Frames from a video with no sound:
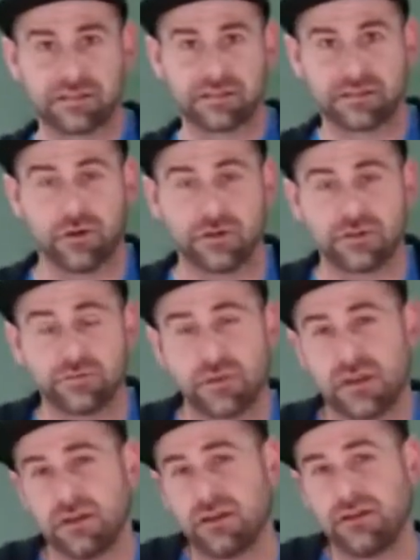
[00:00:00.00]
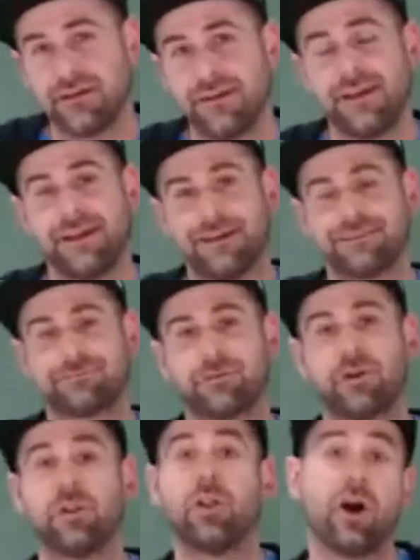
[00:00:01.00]
So it's been
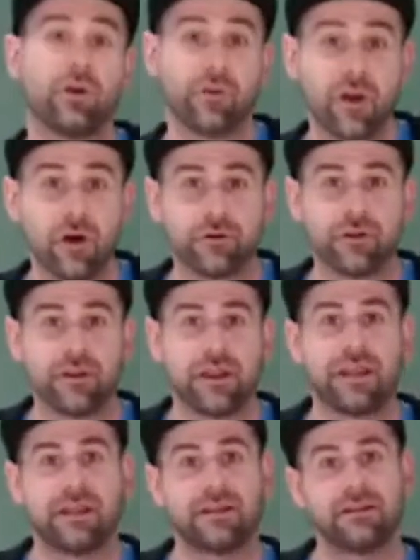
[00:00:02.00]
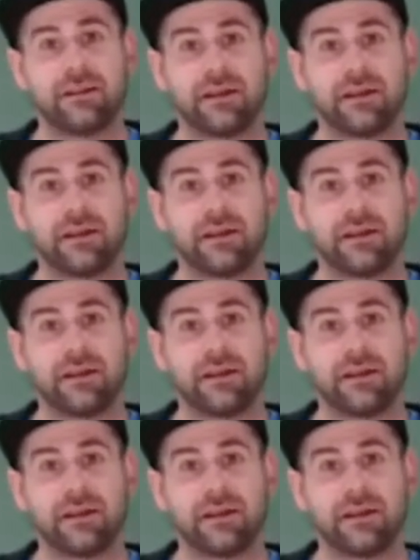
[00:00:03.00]
a long road, and